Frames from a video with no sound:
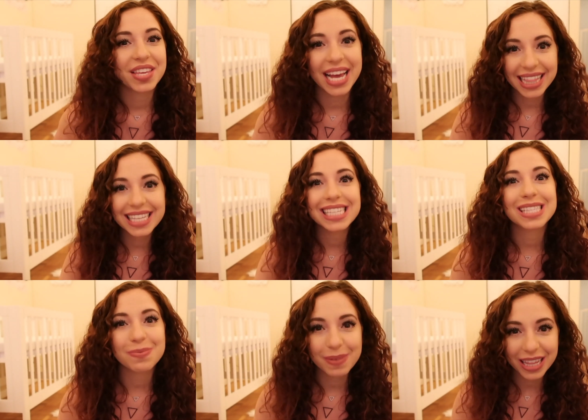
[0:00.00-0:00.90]
get this
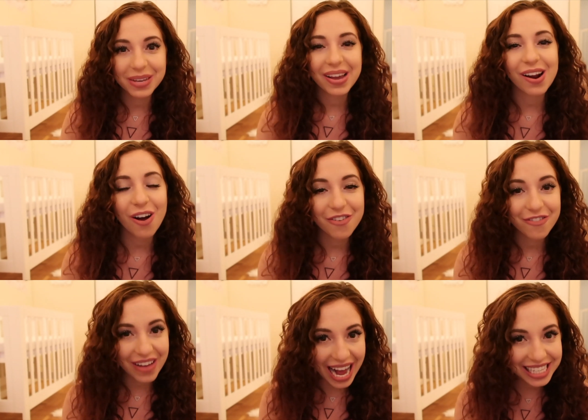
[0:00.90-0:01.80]
belly weight off
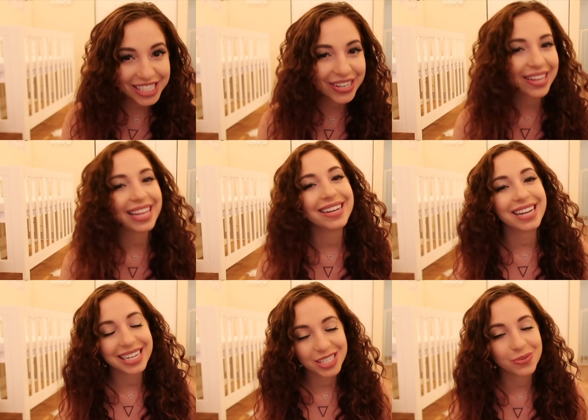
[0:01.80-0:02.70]
faster, then
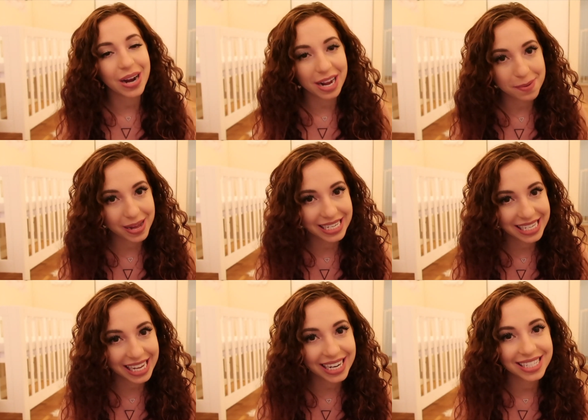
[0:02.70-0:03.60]
I do recommend
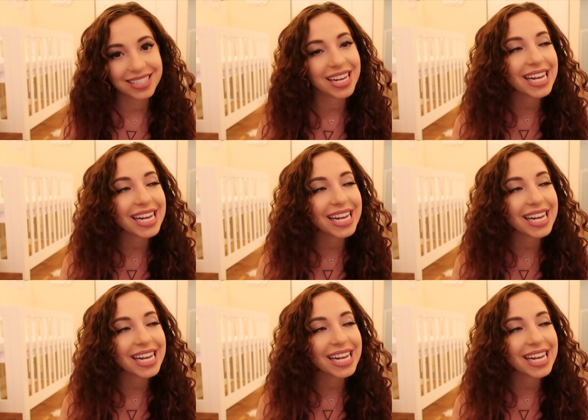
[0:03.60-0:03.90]
it.